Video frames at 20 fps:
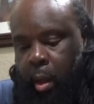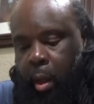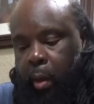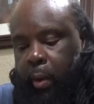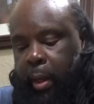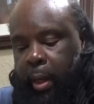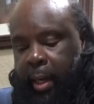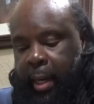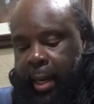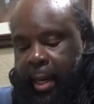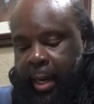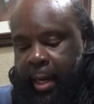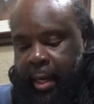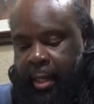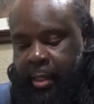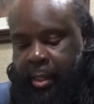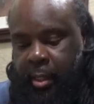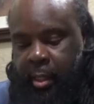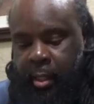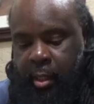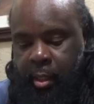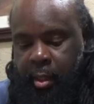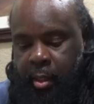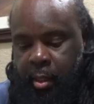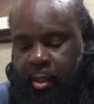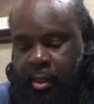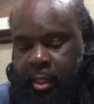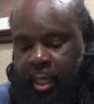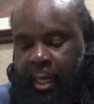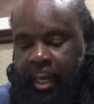Okay guys,
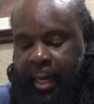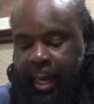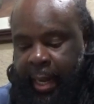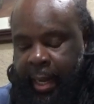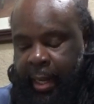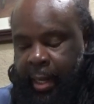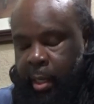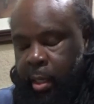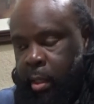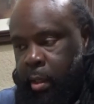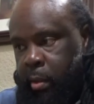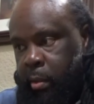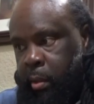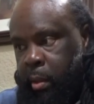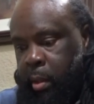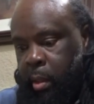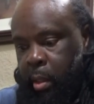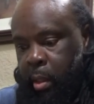Sundown